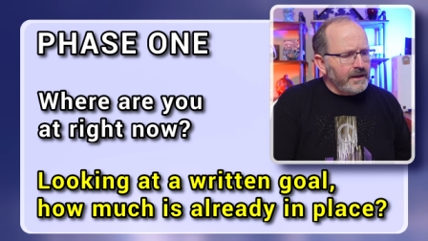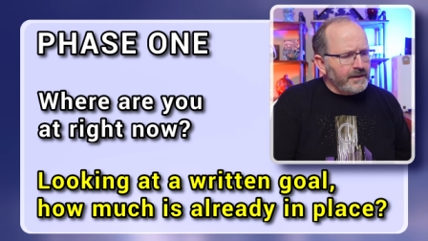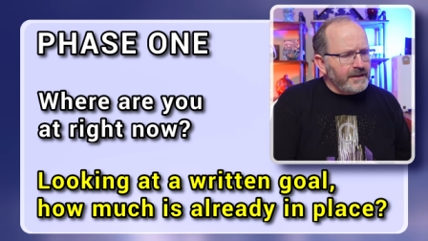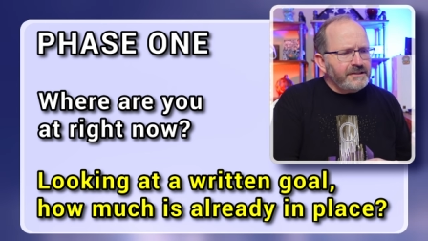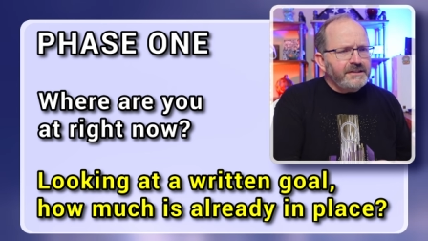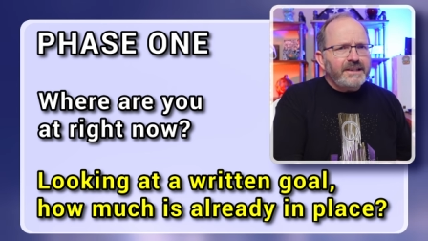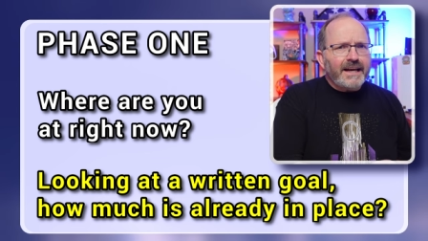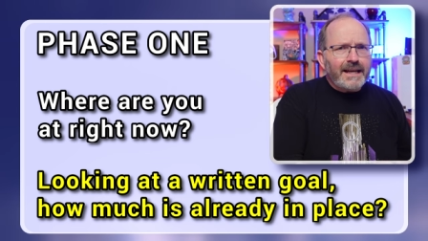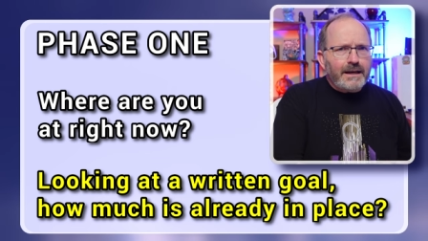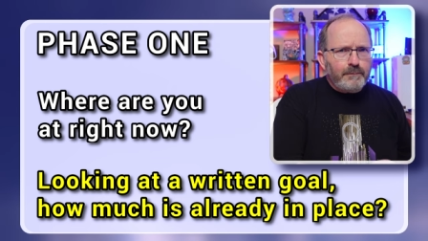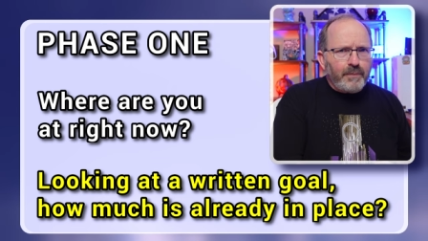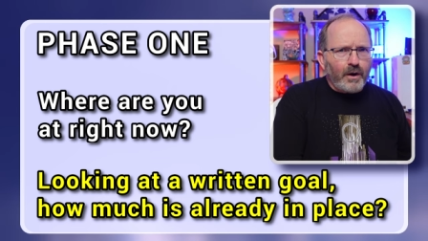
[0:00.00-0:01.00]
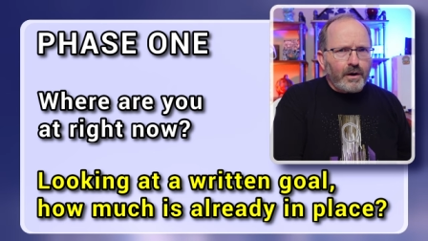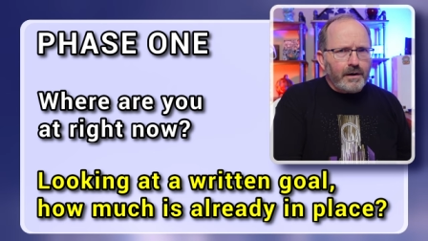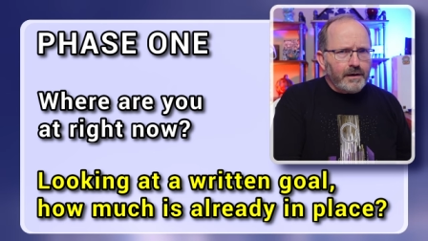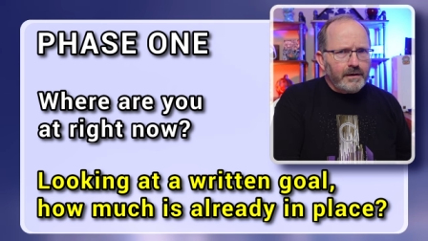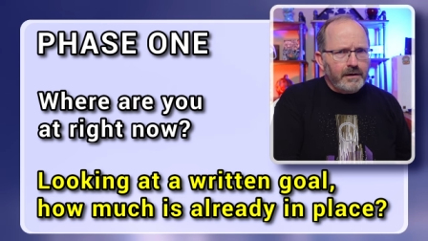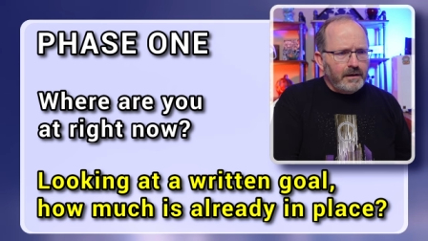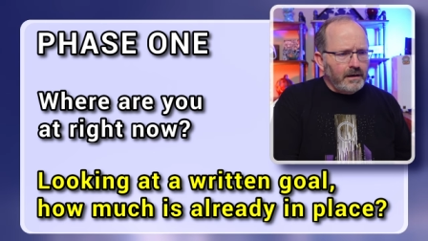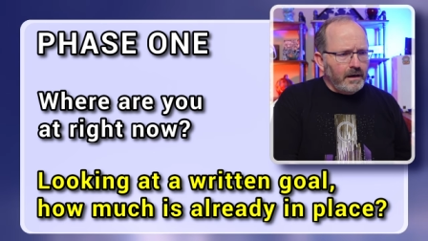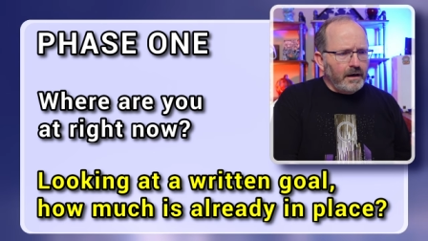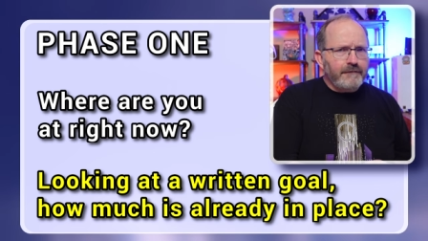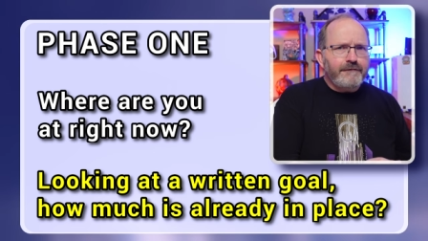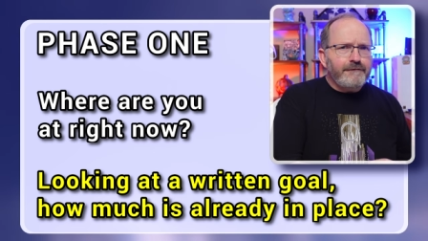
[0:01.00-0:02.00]
The second part
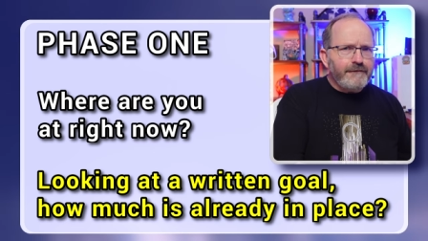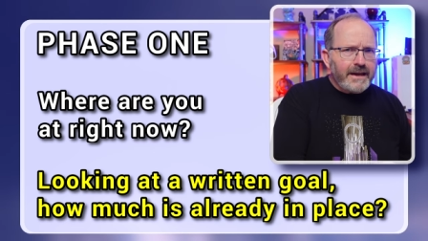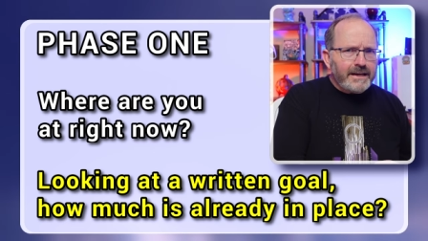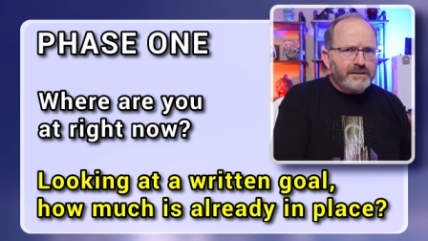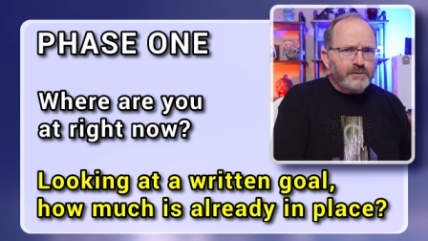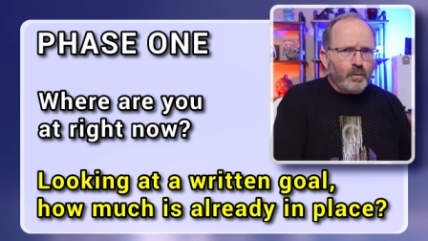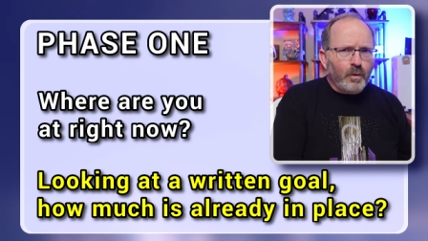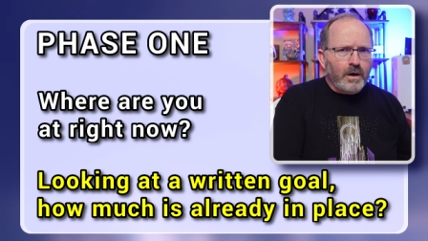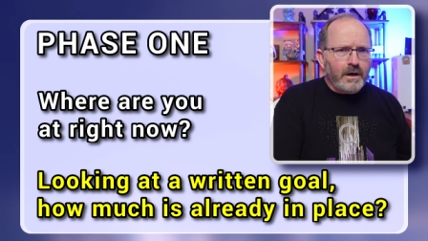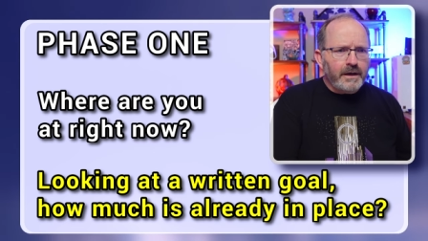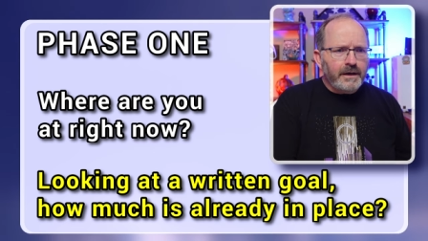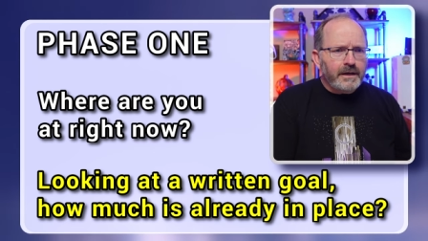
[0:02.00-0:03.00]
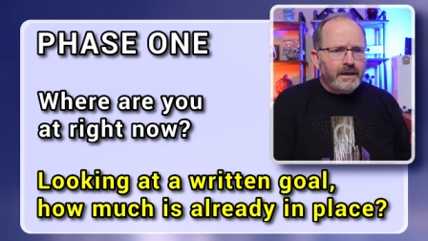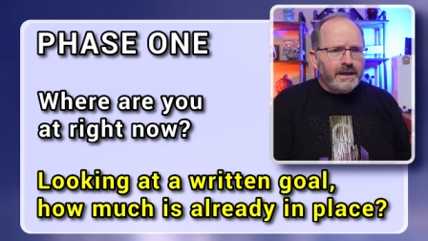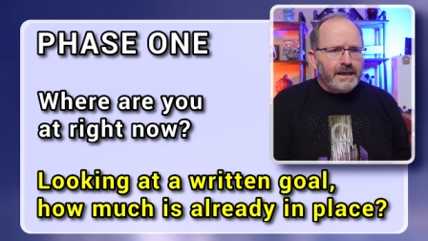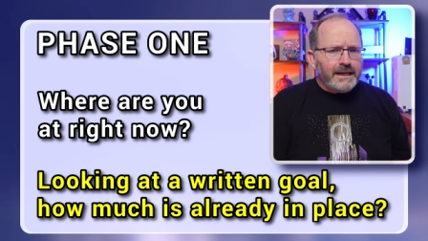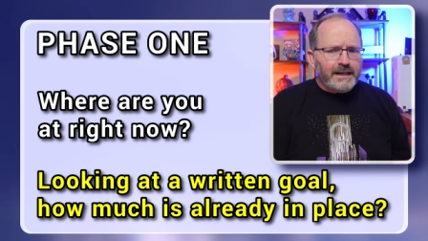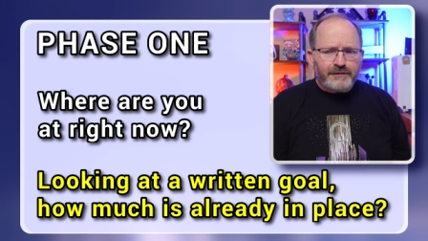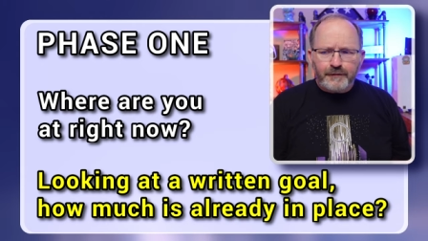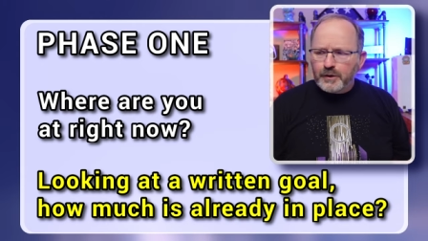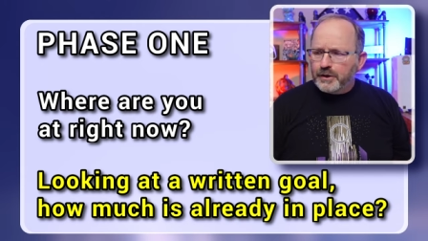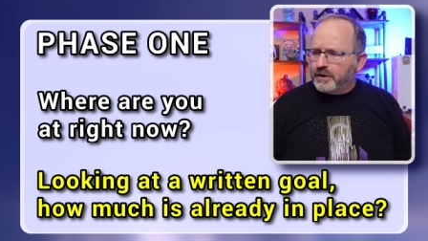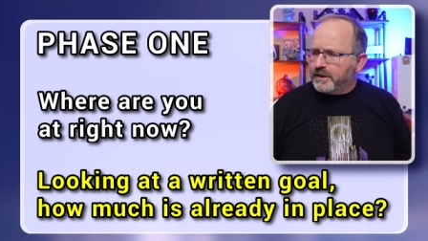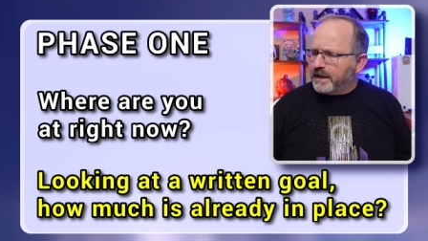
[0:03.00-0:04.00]
of phase one is for
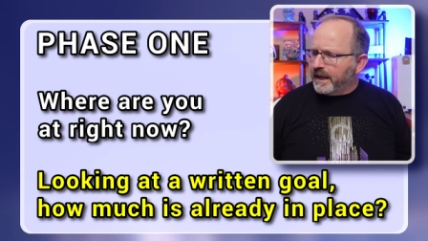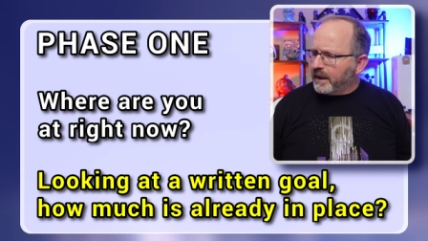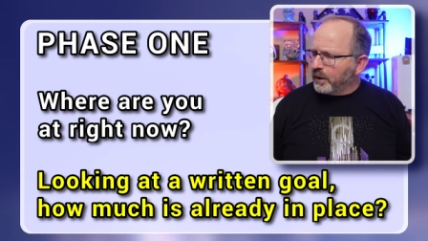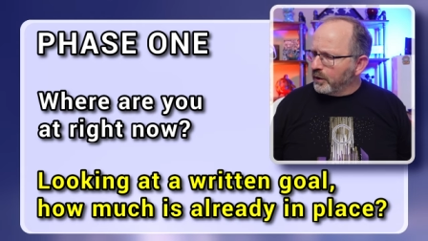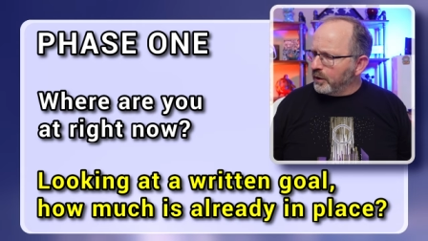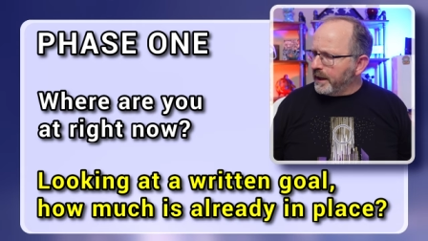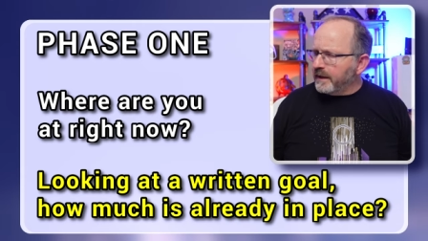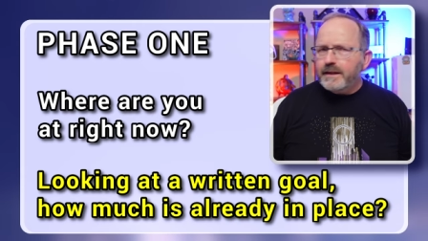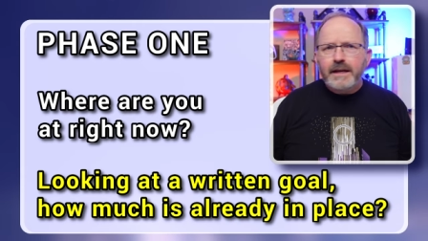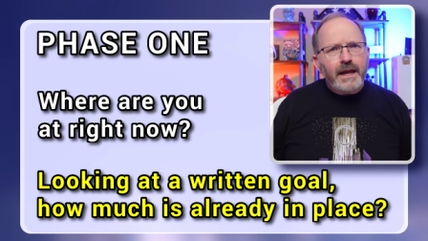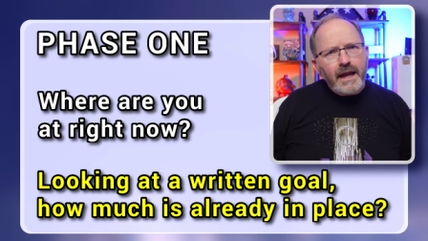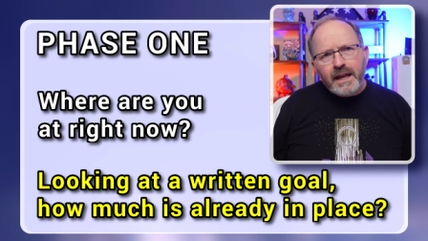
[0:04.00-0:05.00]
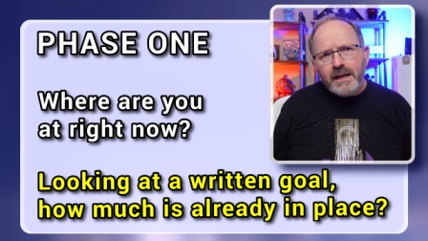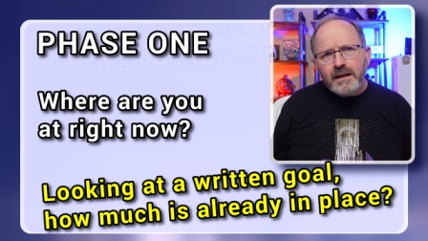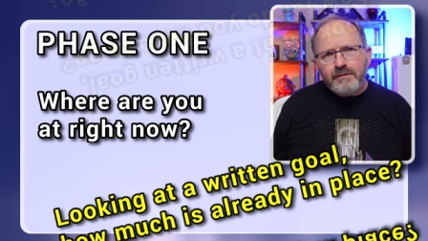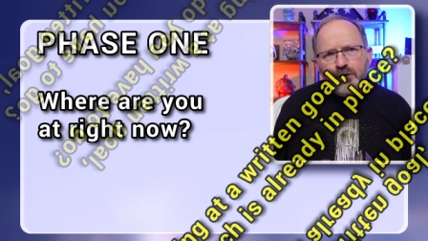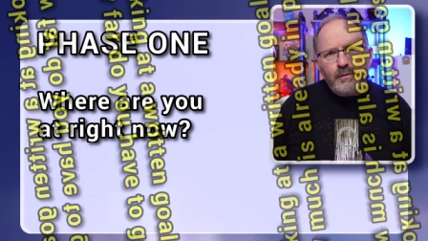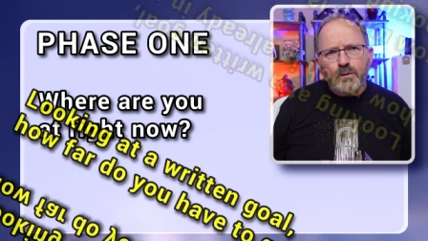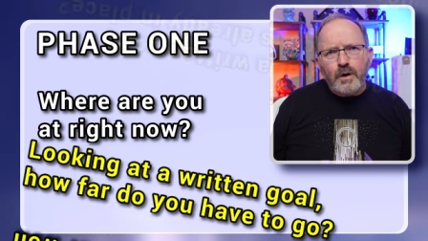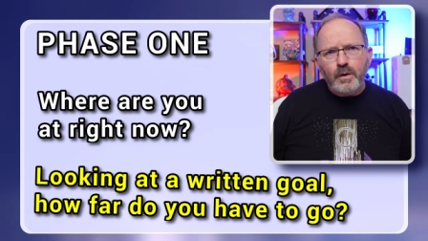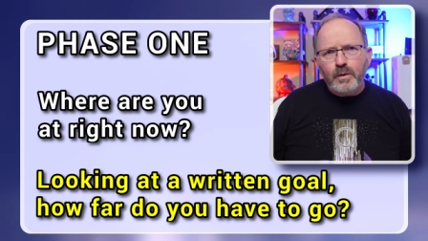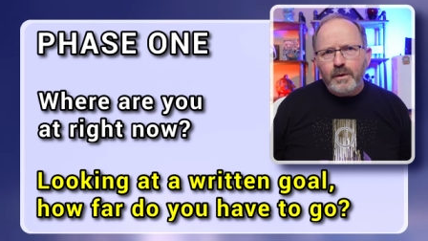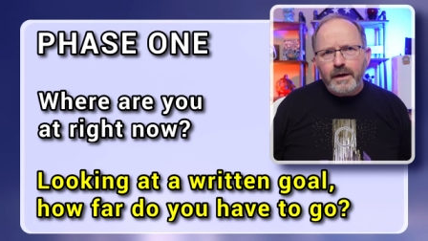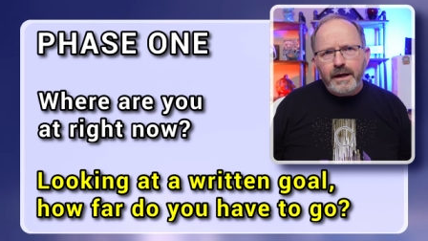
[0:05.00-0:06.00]
you to take a look at the end of the
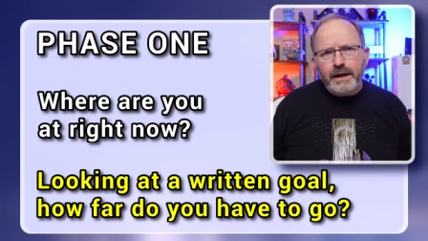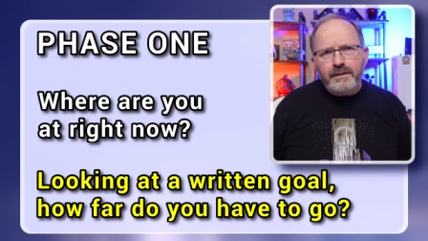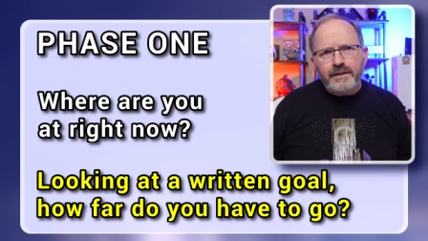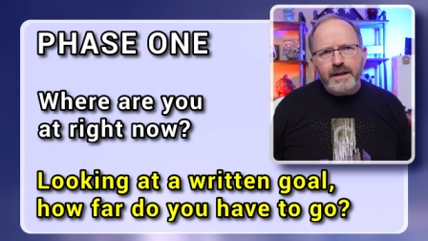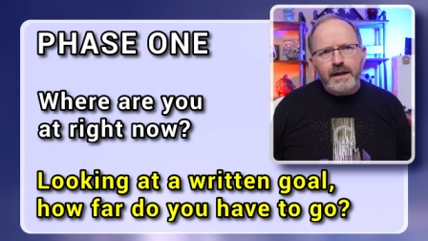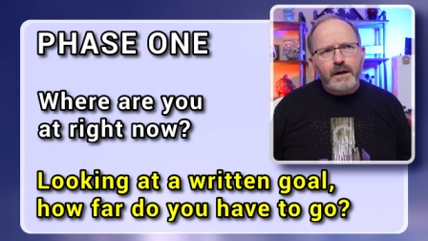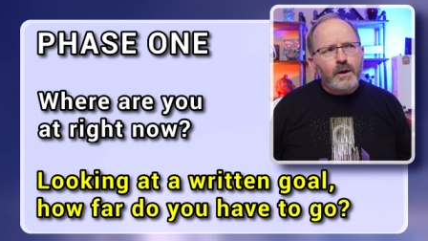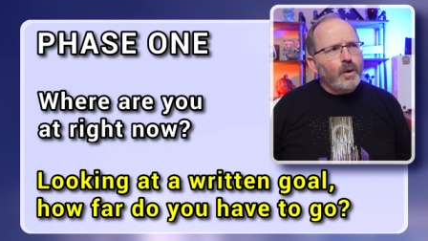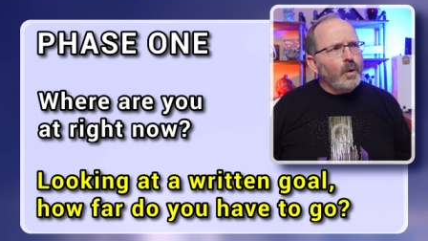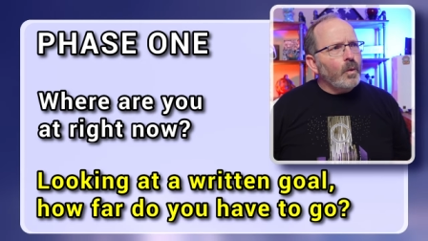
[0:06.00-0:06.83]
road and think,